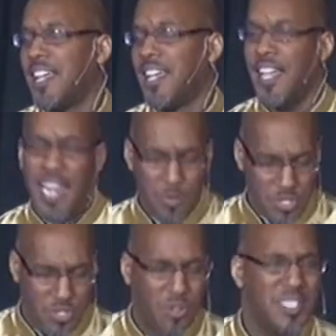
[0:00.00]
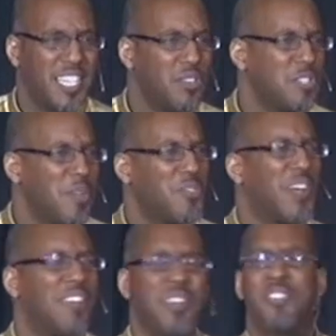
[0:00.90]
And I was told that there was about
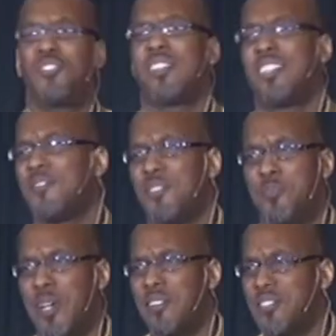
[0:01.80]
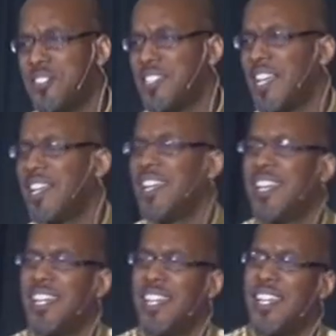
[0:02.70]
500 different appearances that
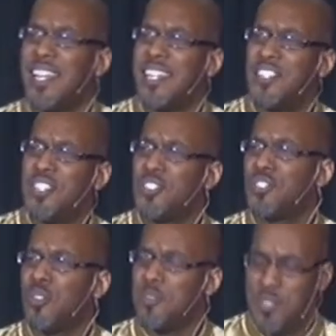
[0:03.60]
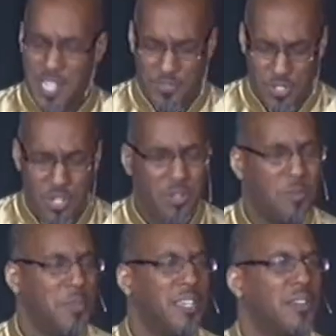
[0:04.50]
Jesus showed himself to,
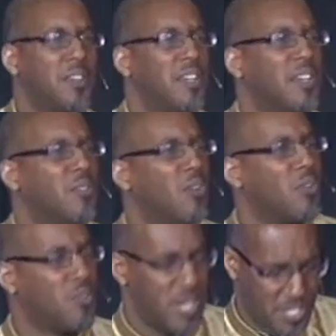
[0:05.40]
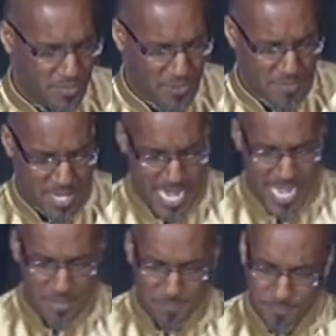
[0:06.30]
being a, risen from the
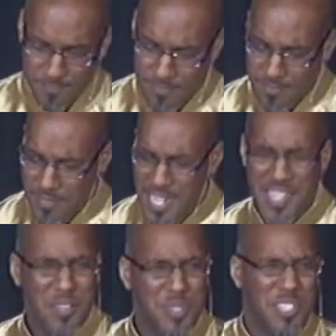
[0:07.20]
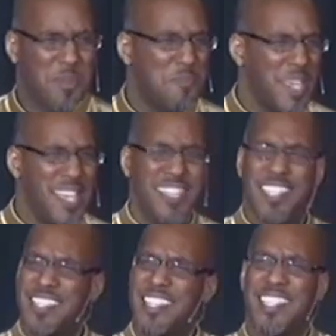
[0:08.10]
dead. There were some
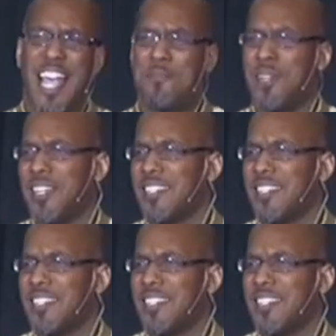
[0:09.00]
amazing things happening.